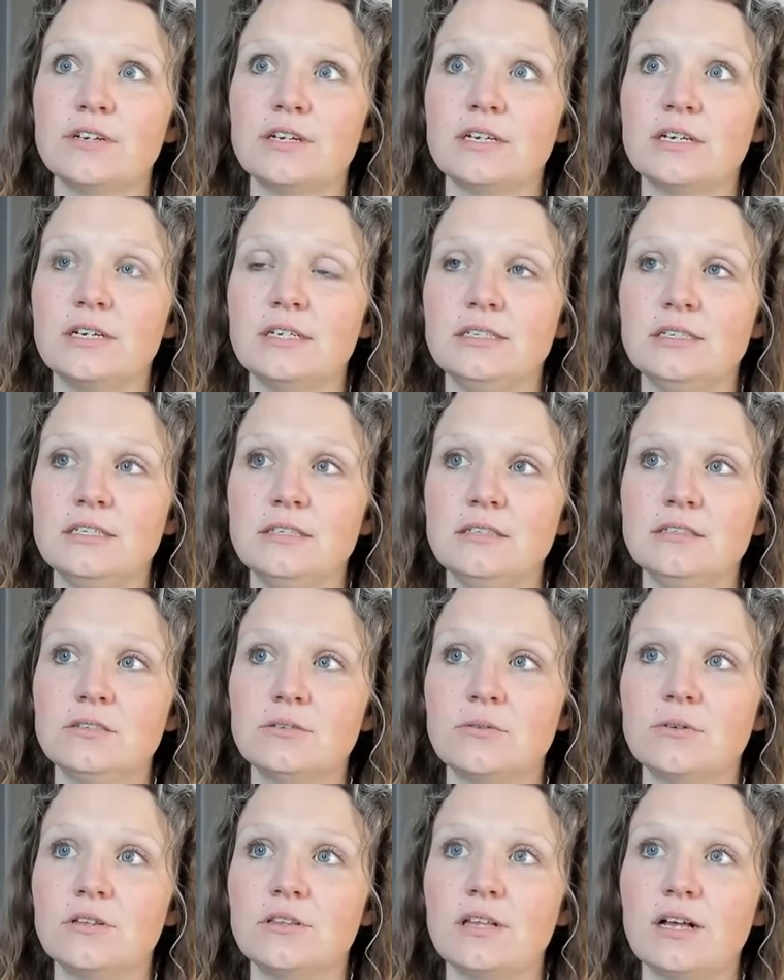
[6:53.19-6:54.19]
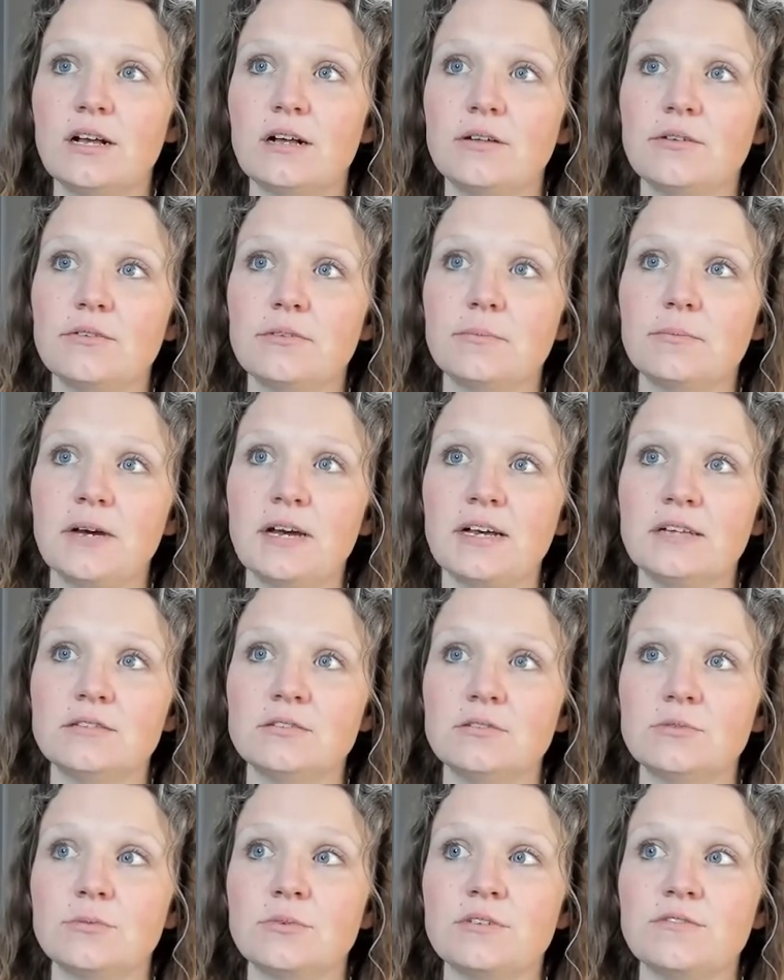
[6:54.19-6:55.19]
and I need to allow the
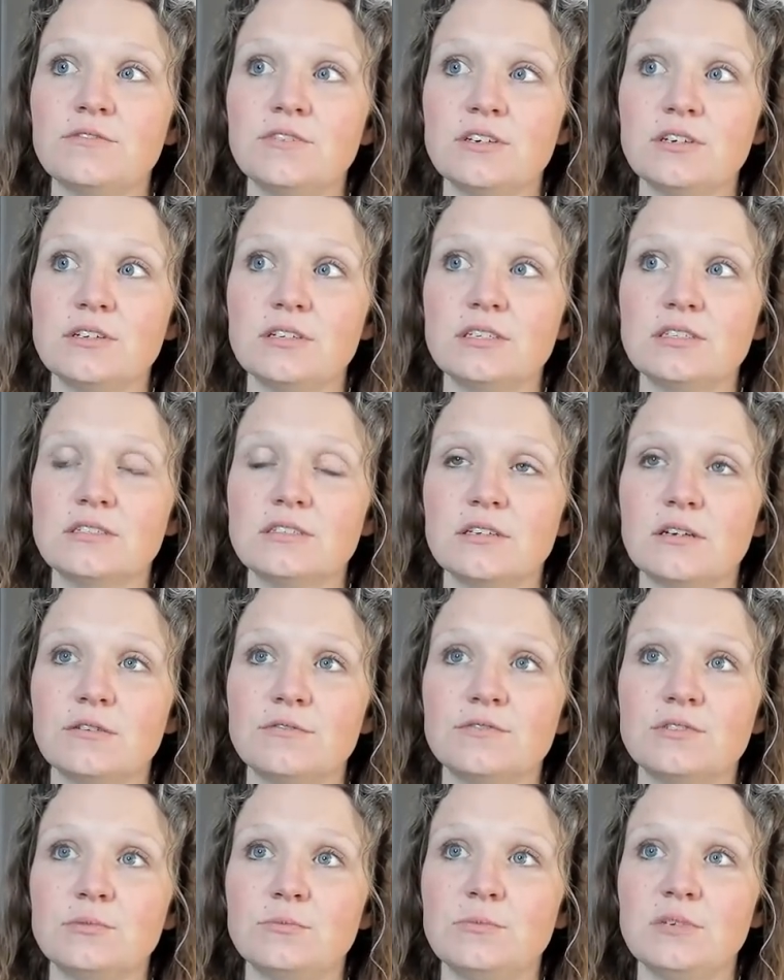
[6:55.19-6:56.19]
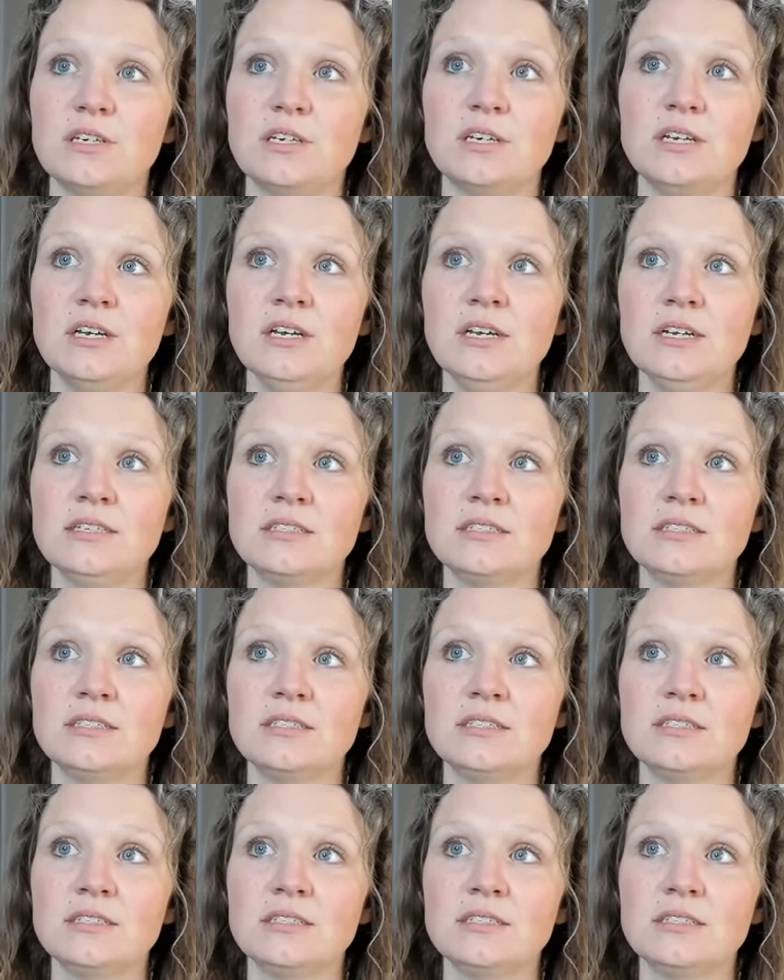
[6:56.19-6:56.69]
path to reveal itself to me,